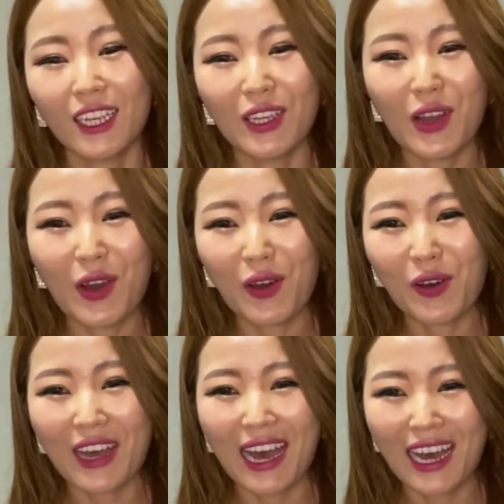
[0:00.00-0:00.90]

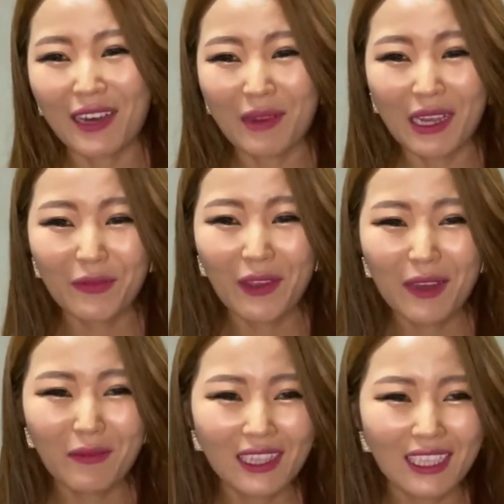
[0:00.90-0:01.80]
No, uh, my
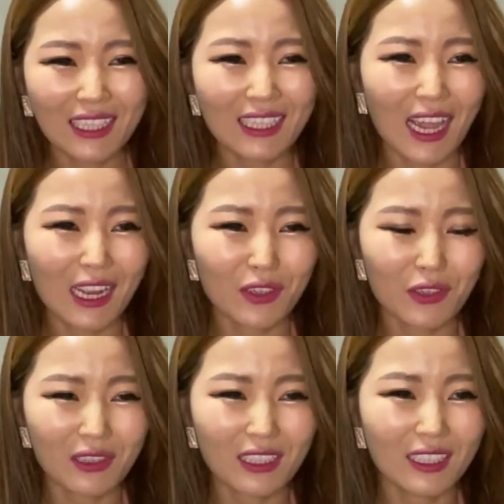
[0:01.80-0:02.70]
family
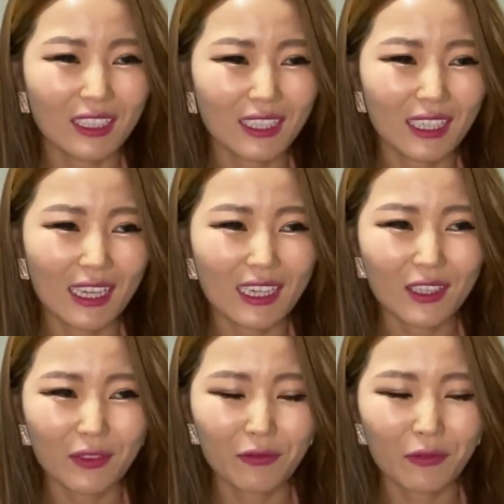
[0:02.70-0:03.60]
actually is
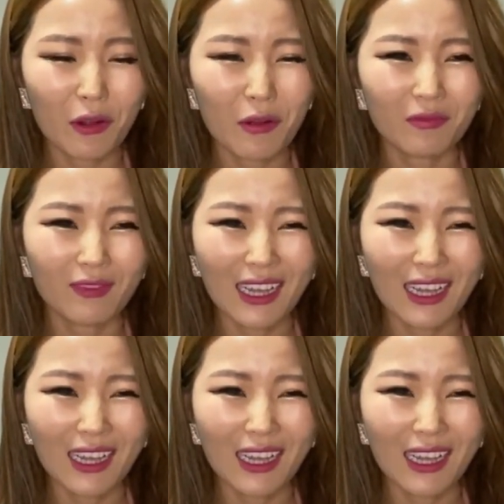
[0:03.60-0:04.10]
from,